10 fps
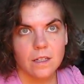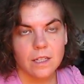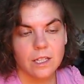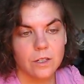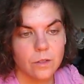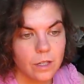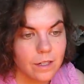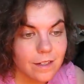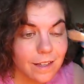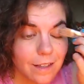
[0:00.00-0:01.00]
You know,
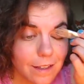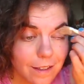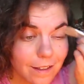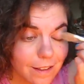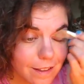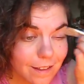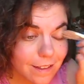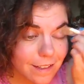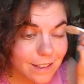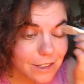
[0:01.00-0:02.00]

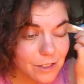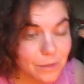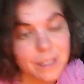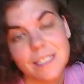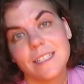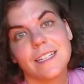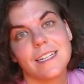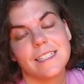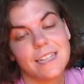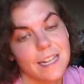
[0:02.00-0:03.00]
there's a reason they
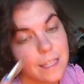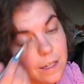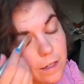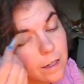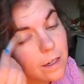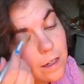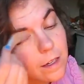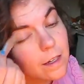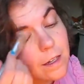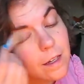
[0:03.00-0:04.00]
say that
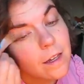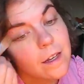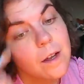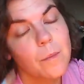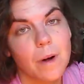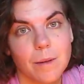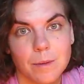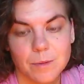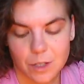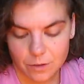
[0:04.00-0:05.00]

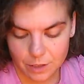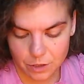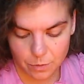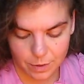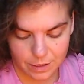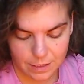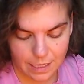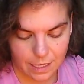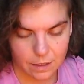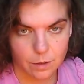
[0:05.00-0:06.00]
problems are only too big to
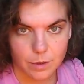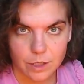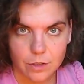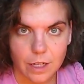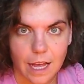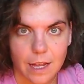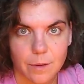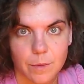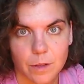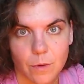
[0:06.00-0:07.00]
tackle when you look at
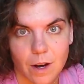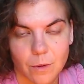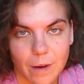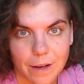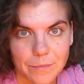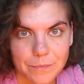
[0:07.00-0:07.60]
them in the wrong way.